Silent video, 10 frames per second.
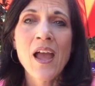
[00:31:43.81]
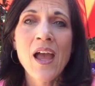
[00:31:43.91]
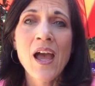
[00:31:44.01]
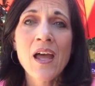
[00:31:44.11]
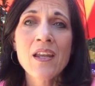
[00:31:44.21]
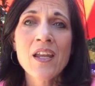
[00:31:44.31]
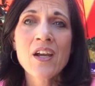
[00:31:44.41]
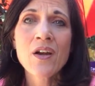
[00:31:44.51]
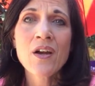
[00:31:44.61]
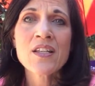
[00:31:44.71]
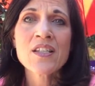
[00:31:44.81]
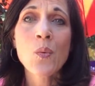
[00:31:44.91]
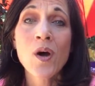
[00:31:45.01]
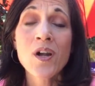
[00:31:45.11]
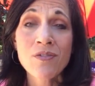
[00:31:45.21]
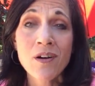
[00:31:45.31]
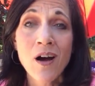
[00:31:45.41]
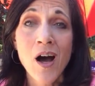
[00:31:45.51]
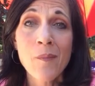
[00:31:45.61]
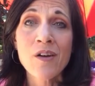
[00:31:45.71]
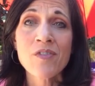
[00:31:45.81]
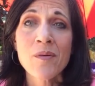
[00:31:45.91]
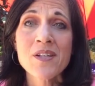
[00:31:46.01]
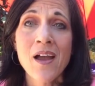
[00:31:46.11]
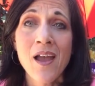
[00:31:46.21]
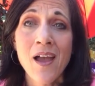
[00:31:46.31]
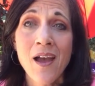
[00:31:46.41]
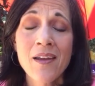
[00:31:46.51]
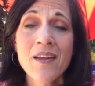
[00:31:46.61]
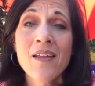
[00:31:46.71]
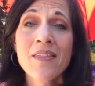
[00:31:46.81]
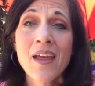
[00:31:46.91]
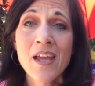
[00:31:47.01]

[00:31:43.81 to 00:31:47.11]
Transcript: And here is a wonderful comment from Diane.